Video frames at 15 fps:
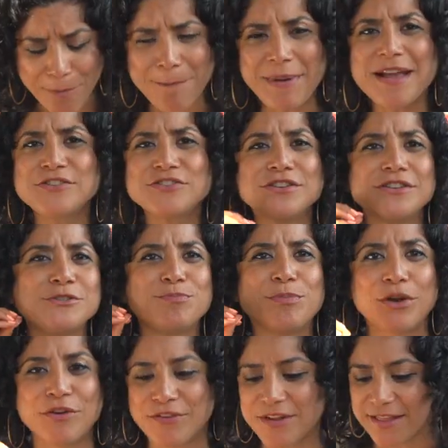The basil is
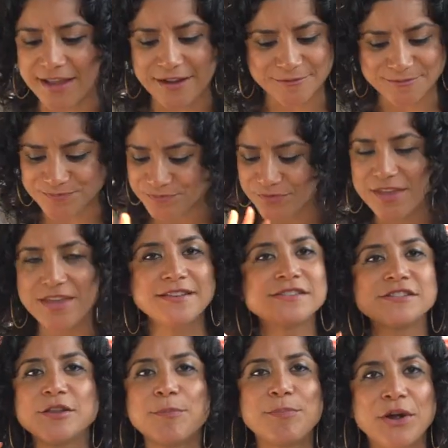perfect, like this
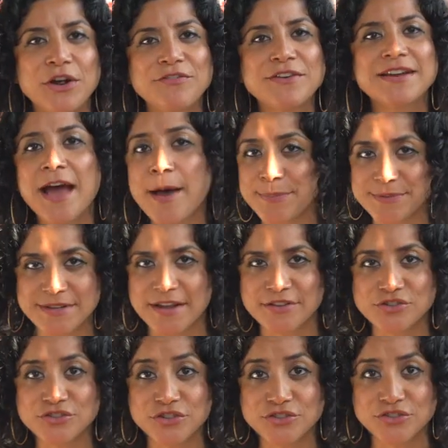is the perfect
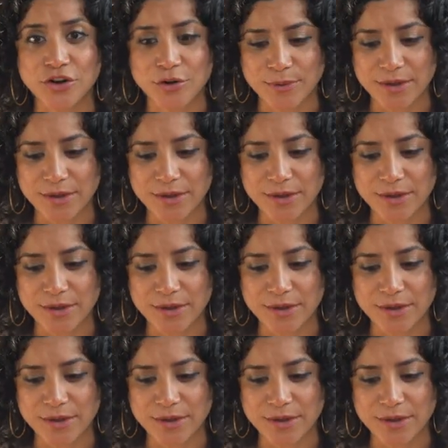appetizer to start